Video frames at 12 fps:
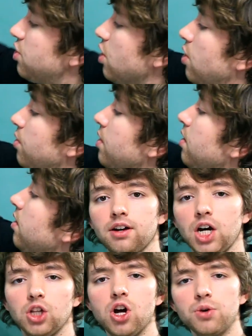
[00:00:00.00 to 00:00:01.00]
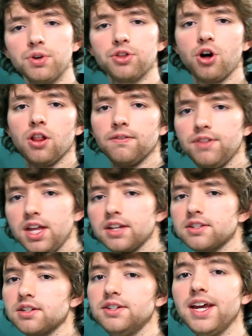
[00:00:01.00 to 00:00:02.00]
shown. Along with all of
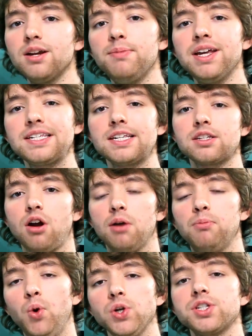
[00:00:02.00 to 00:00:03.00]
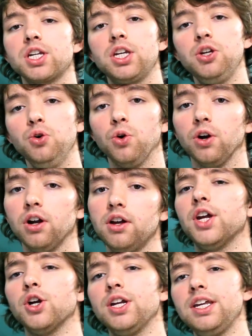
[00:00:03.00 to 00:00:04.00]
this, databases are more secure.
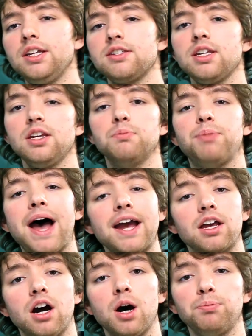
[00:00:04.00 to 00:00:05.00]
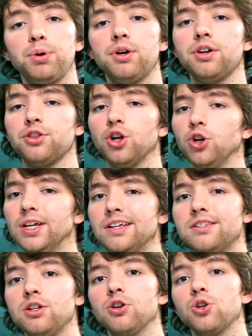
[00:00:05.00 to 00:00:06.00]
They're easy to back up, they're
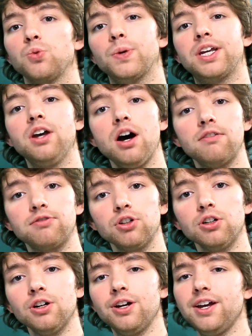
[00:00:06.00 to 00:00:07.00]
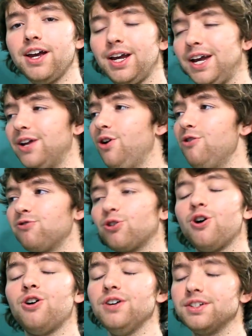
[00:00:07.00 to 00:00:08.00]
easier to recover, and
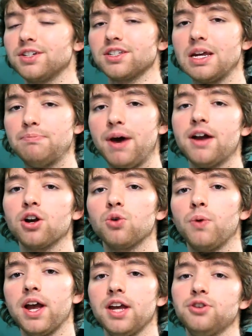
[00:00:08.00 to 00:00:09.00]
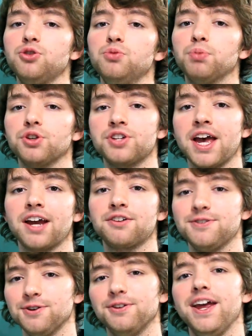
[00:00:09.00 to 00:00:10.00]
overall, it's just a better way to
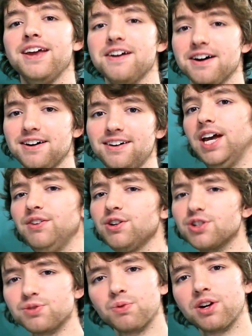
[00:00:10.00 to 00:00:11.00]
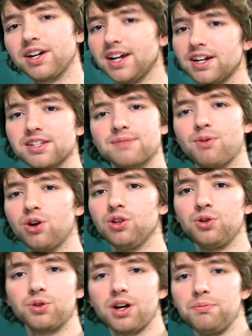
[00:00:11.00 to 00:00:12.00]
protect your data. If you're just working at a small
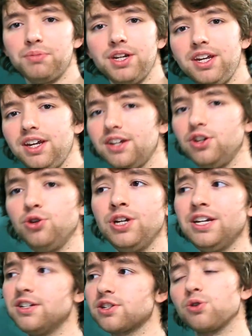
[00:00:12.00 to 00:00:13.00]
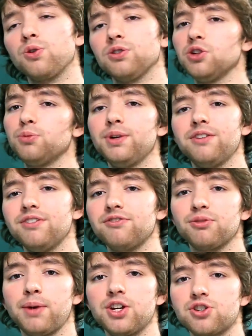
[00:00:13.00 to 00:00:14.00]
little company and you need to store a little bit of
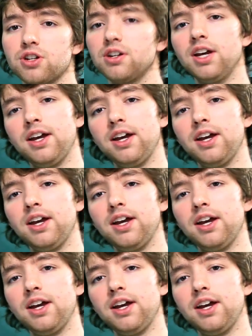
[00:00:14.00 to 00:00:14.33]
information,